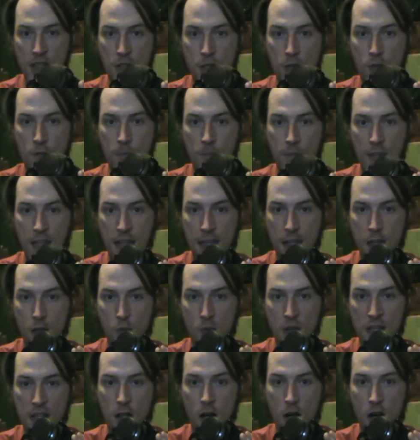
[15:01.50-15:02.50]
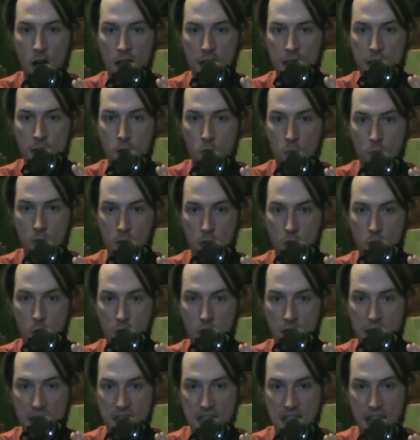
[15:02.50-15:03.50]
new video and audio
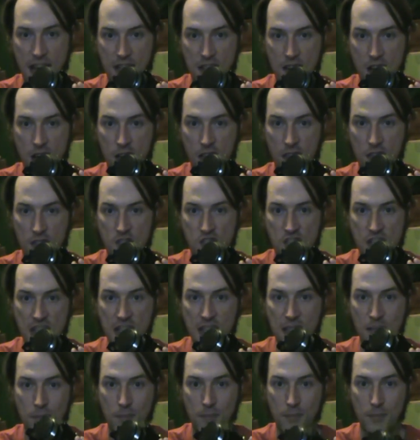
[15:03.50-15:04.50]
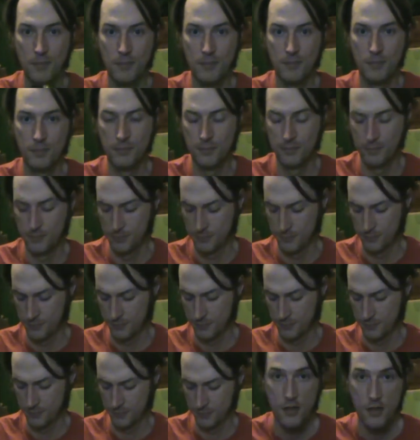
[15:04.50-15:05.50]
recording technology.
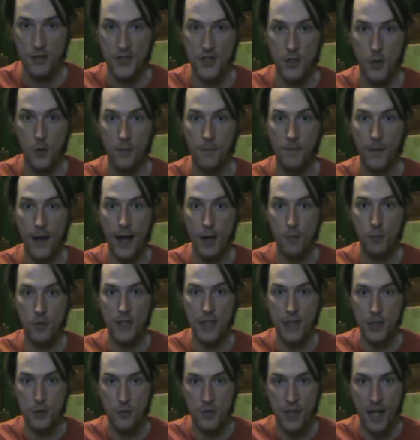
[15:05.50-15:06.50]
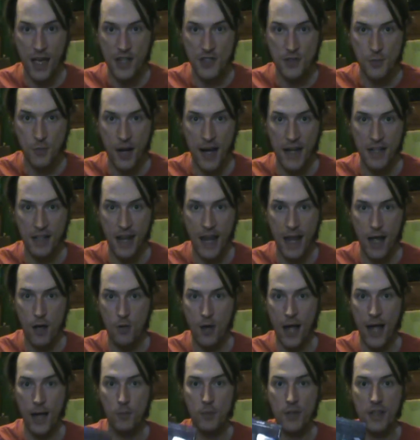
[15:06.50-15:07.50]
So if I were you guys right now,
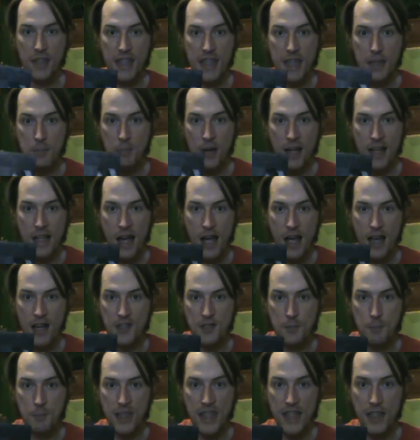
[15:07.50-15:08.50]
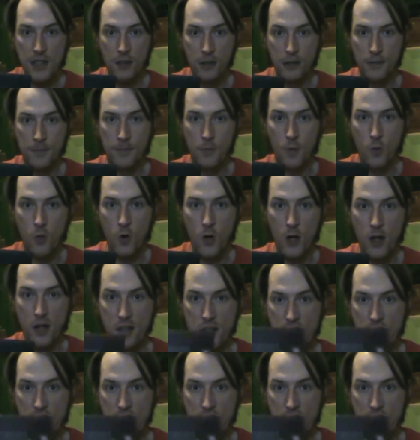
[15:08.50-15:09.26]
I would keep my eyes peeled for